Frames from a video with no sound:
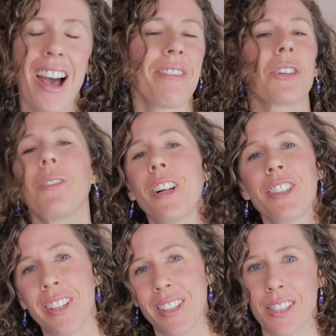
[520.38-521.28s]
after
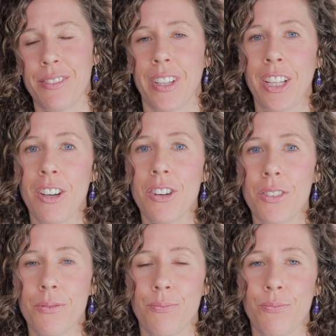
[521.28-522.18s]
watching this video,
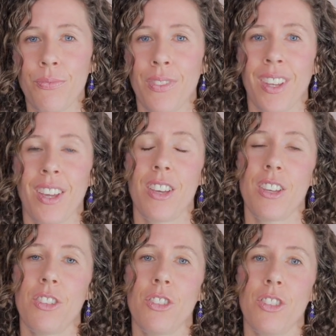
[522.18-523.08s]

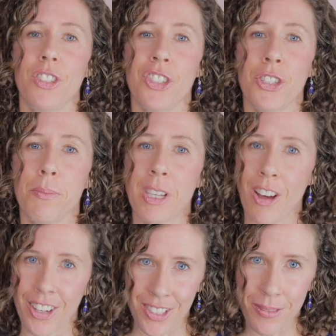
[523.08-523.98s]
to be
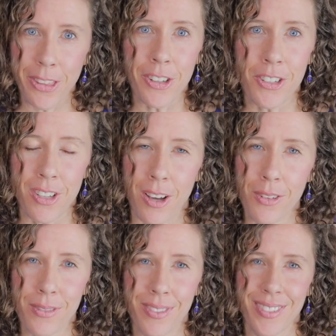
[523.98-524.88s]
honest with yourself
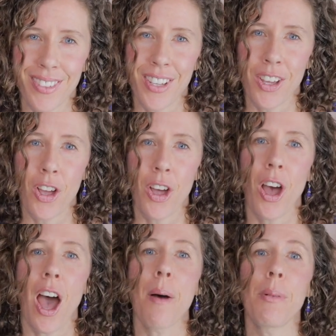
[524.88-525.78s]

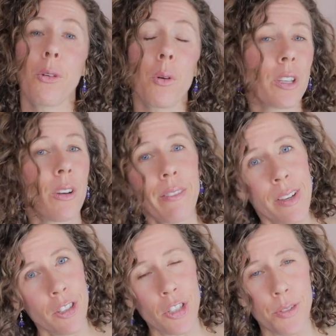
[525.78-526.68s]
about what you have
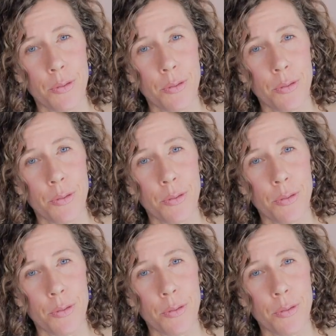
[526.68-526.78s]
energy